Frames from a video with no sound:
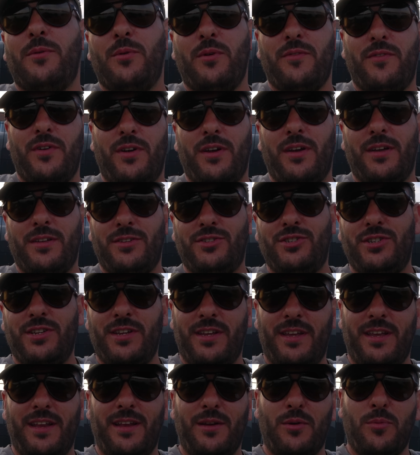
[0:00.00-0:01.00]
with a
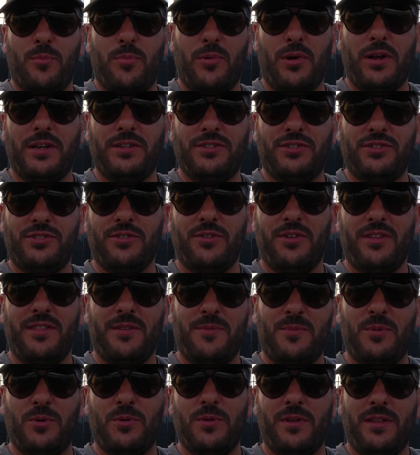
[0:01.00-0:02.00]
cheeky little brace shot in
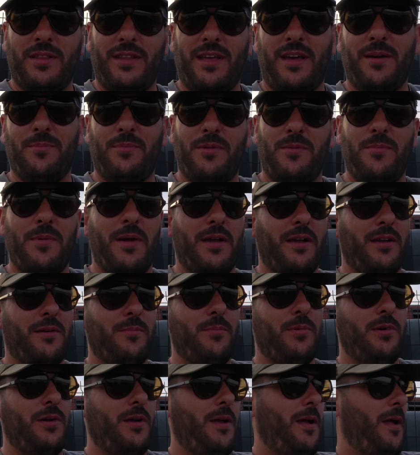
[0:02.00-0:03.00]
the morning, that'd be
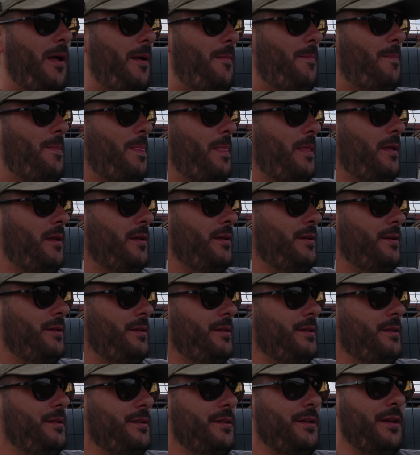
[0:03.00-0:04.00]
mega. But um,
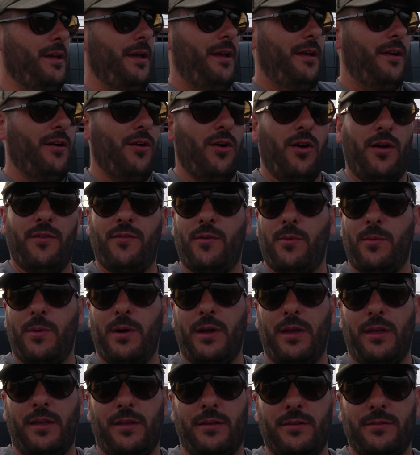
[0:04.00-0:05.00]
yeah, either
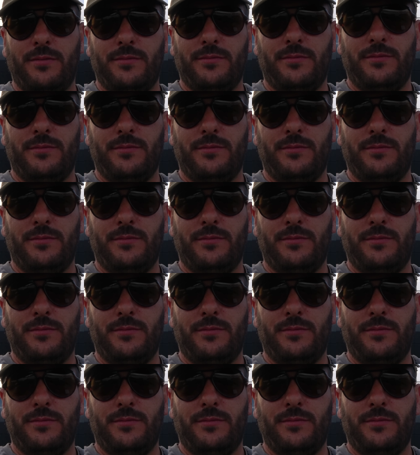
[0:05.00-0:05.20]
way,